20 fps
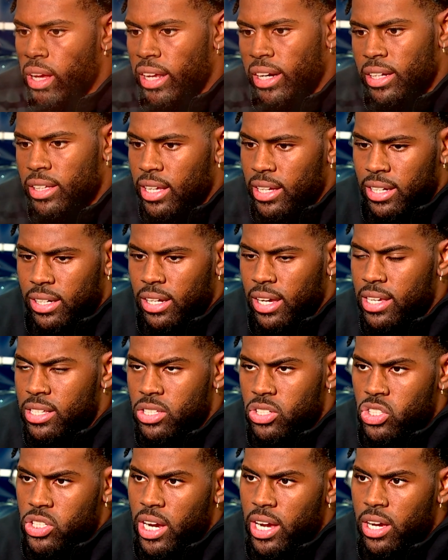anything
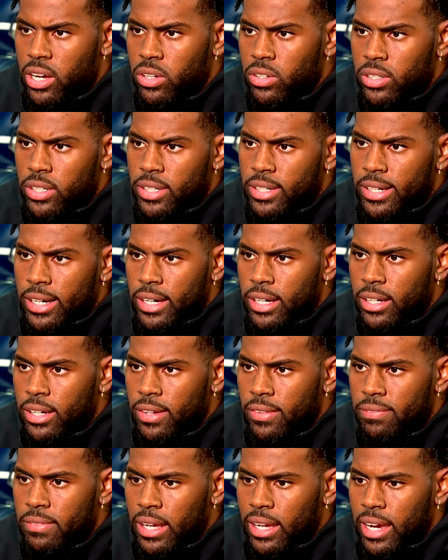as a child.
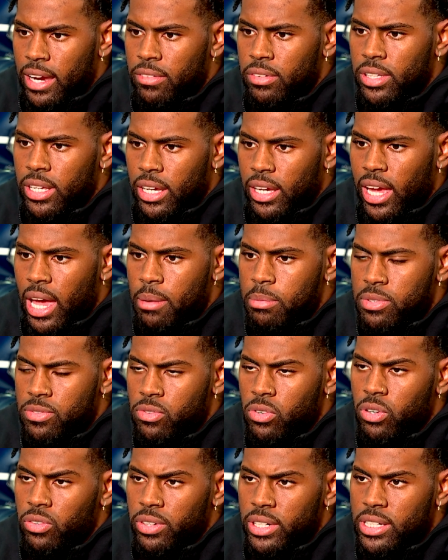I think everything happens
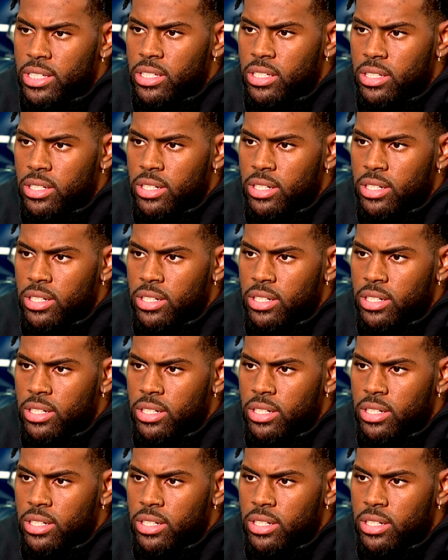for a reason.